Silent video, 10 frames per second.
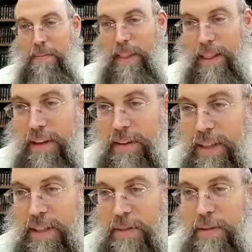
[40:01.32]

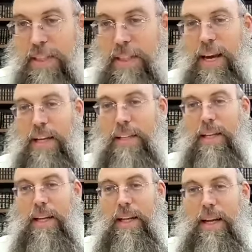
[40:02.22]
literally strings attached,
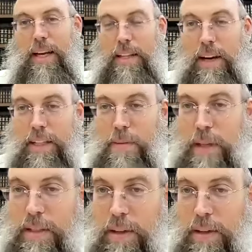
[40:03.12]
and the
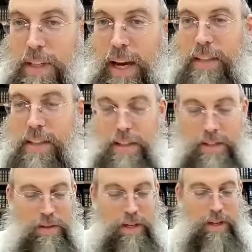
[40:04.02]
husband is holding on to the
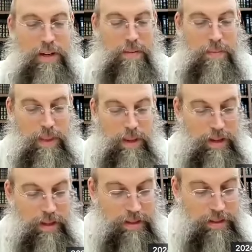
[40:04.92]
string.
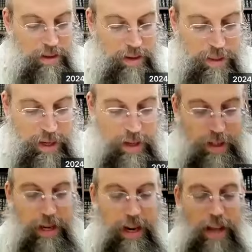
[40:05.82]
So im
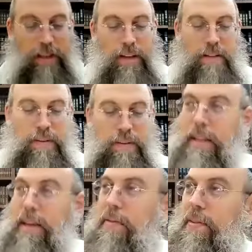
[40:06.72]

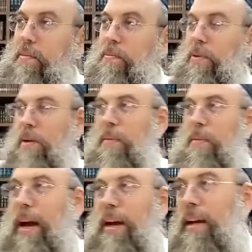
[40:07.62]
if you can pull it
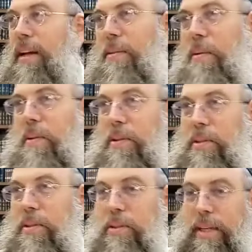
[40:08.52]
back, or
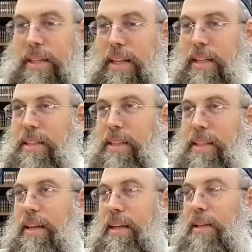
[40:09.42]
those tricks, things like
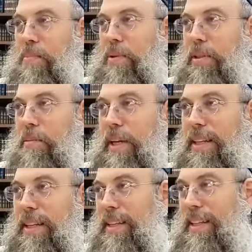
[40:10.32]
push a
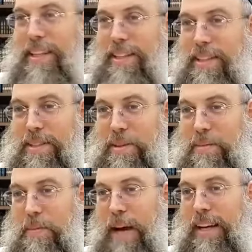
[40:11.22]
button and the thing
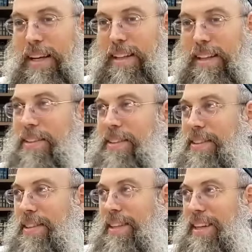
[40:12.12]
zooms back, like the,
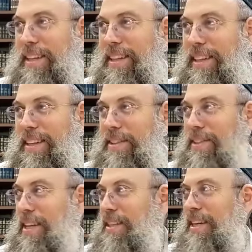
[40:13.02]
the um, like
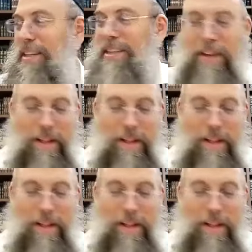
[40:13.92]
those teaching.